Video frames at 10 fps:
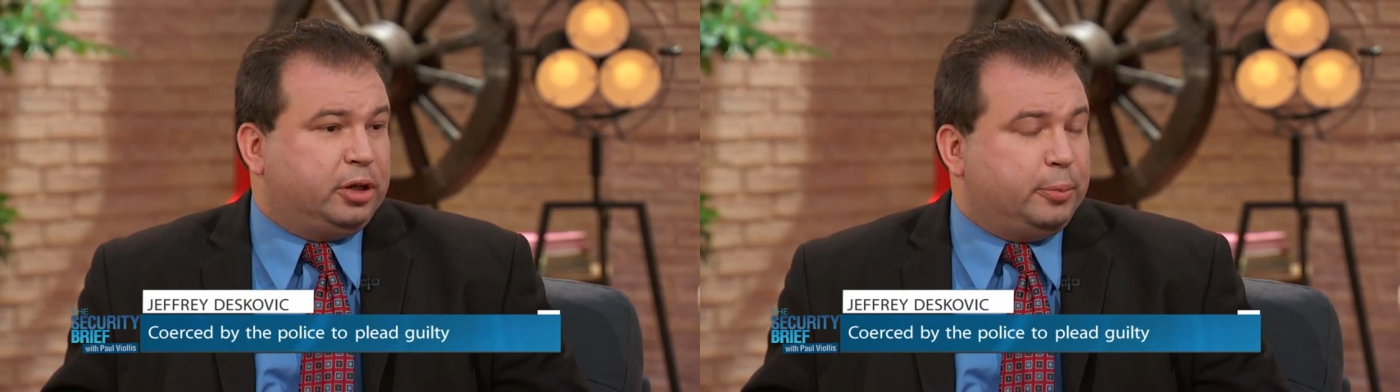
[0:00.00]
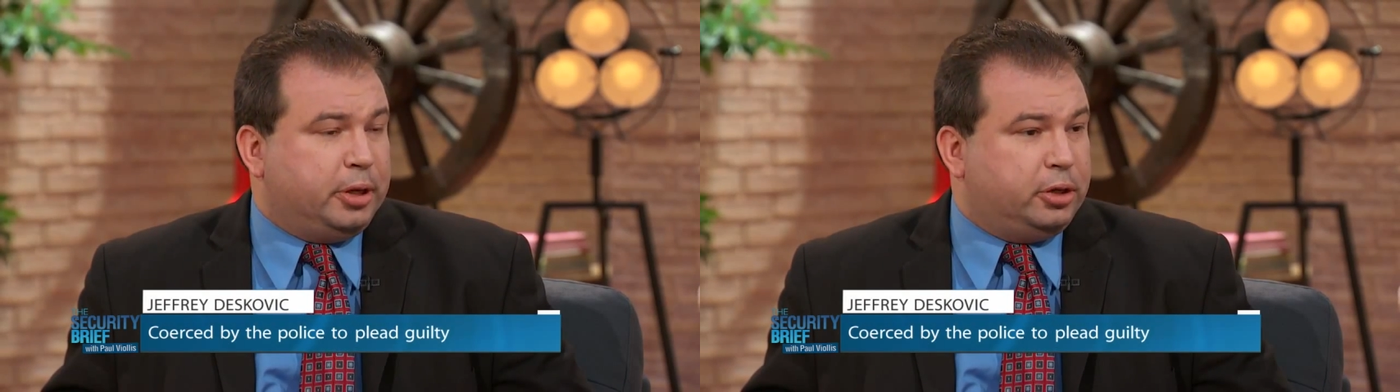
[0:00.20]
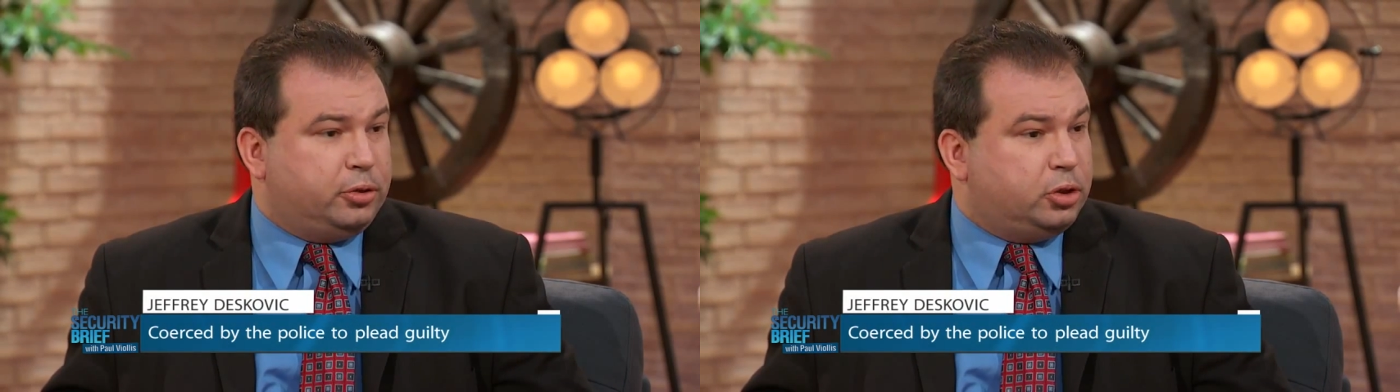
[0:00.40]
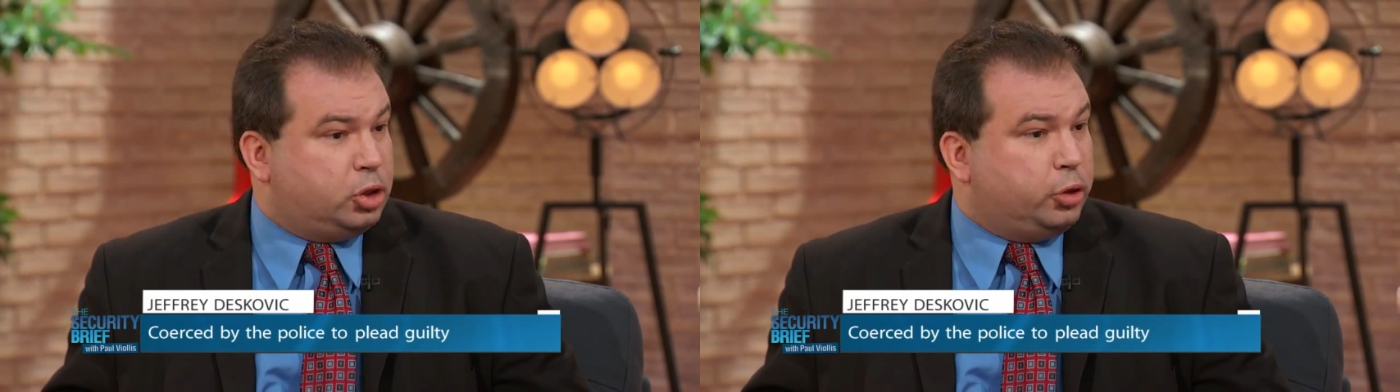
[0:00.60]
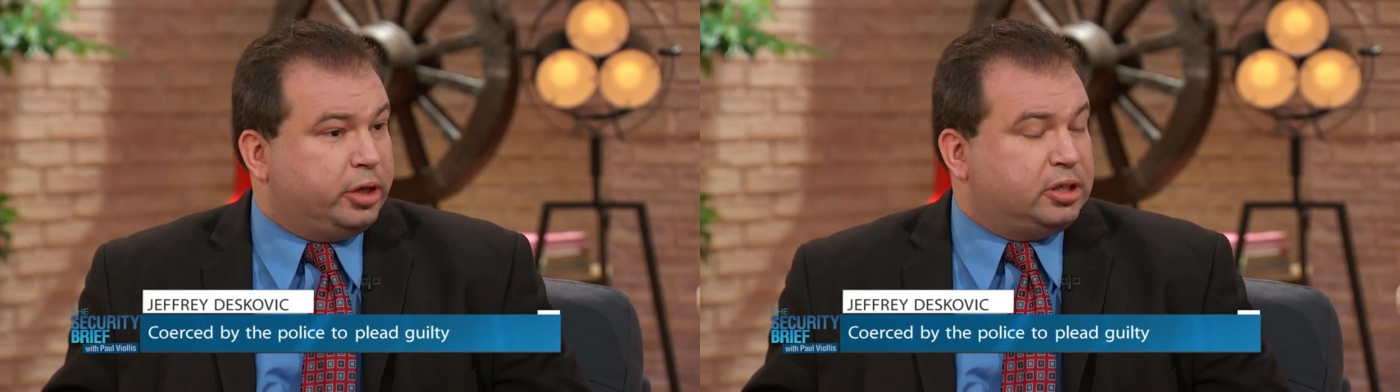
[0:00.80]
committed
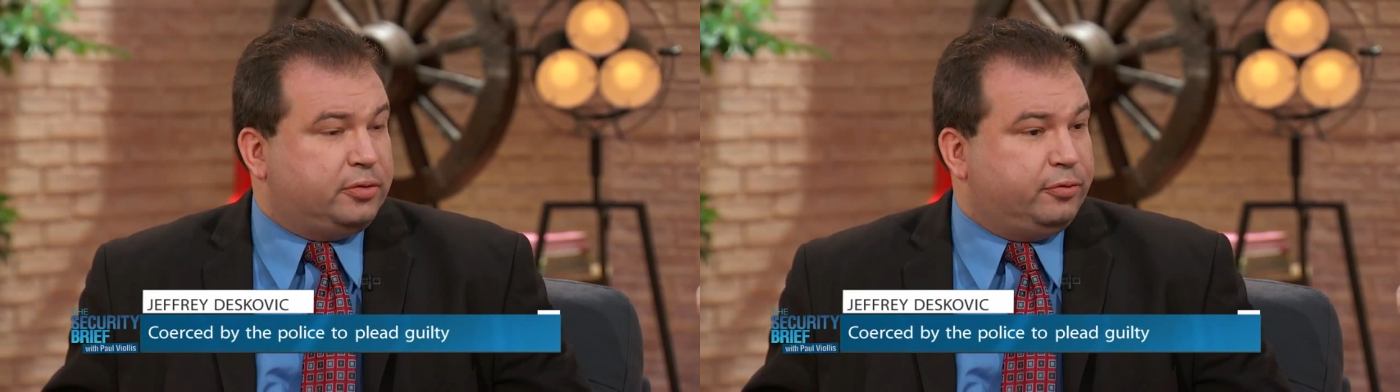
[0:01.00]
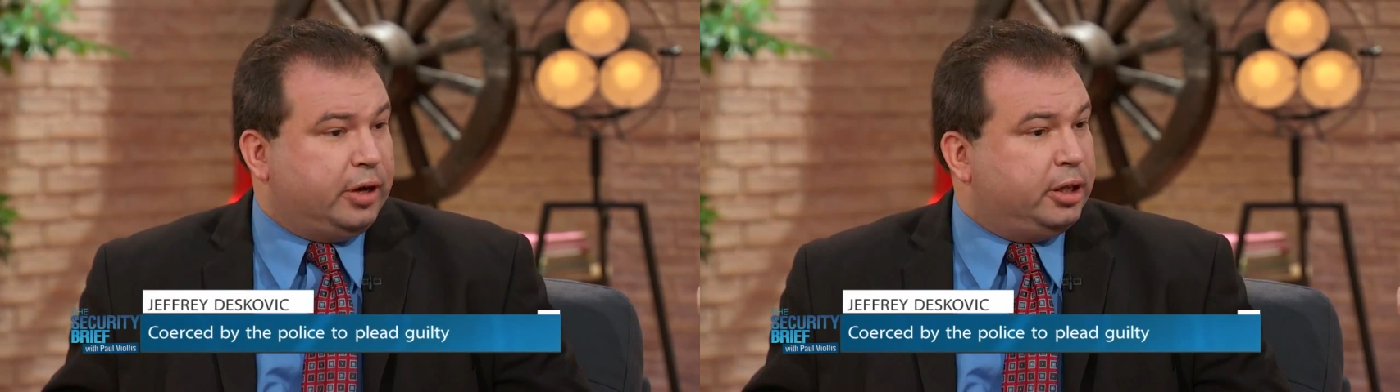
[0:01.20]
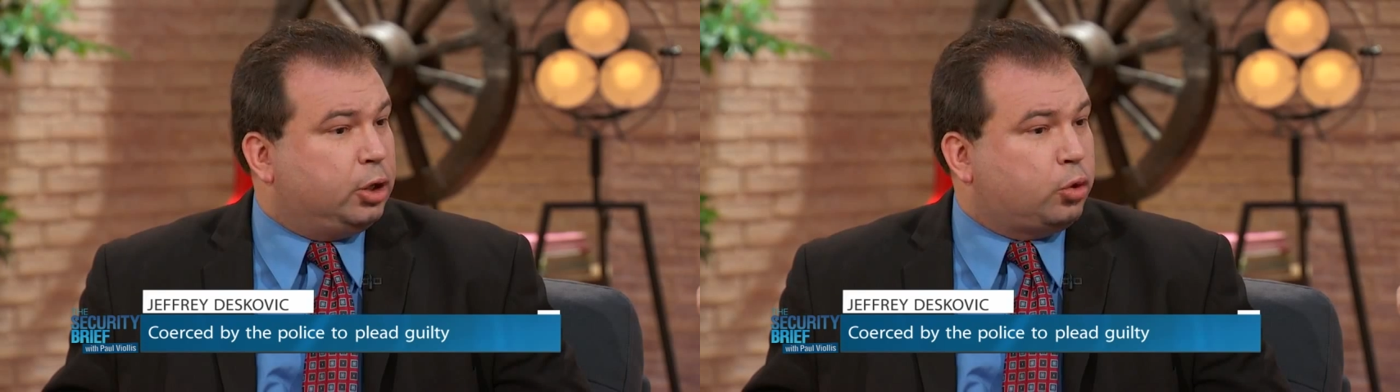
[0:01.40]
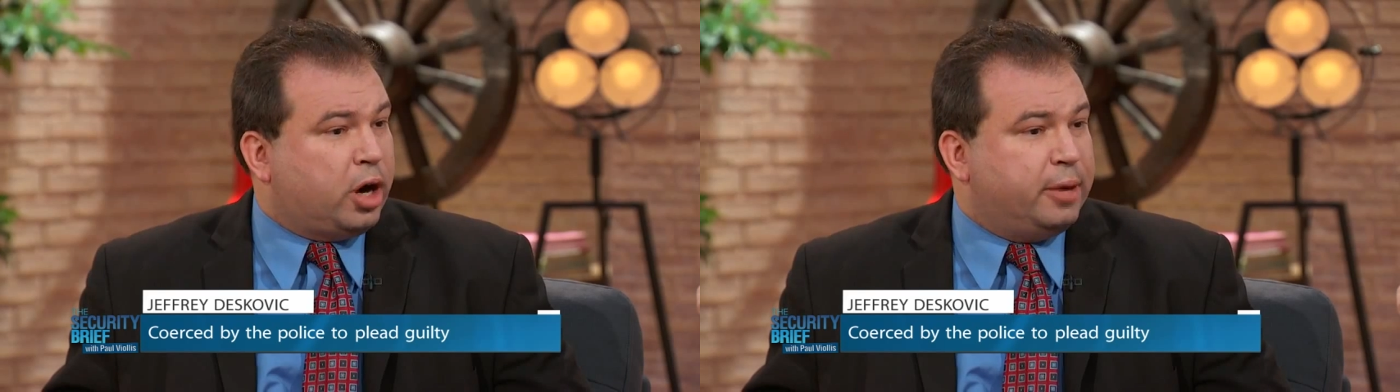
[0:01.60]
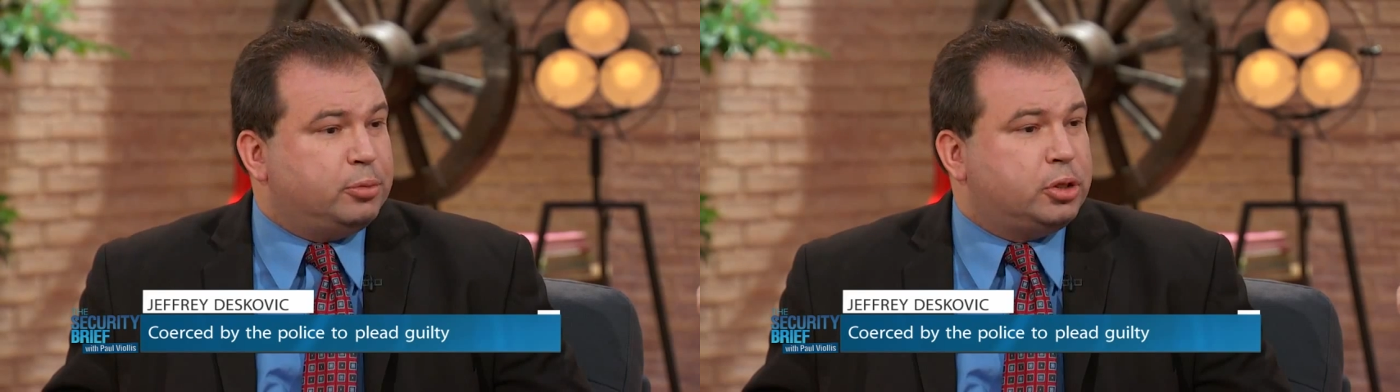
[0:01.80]
serious violent
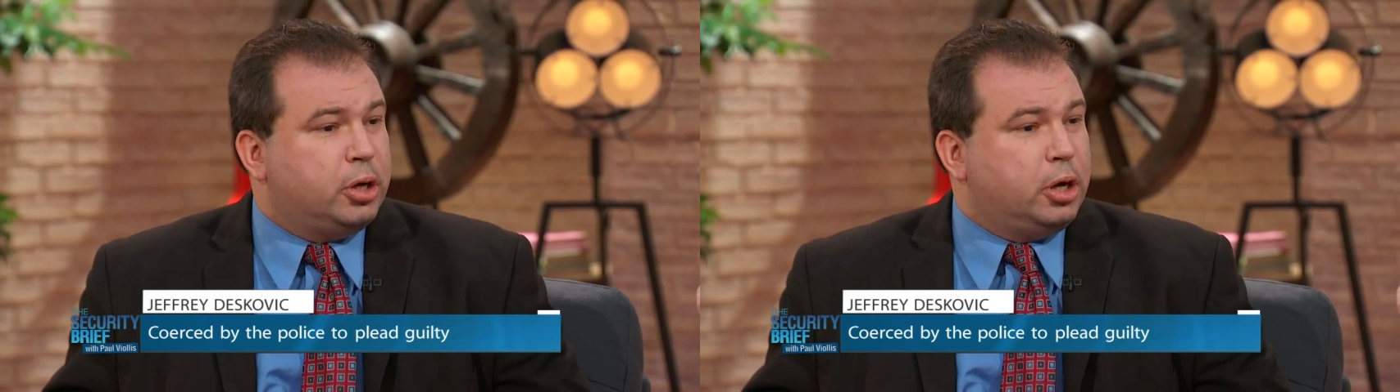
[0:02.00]
crimes.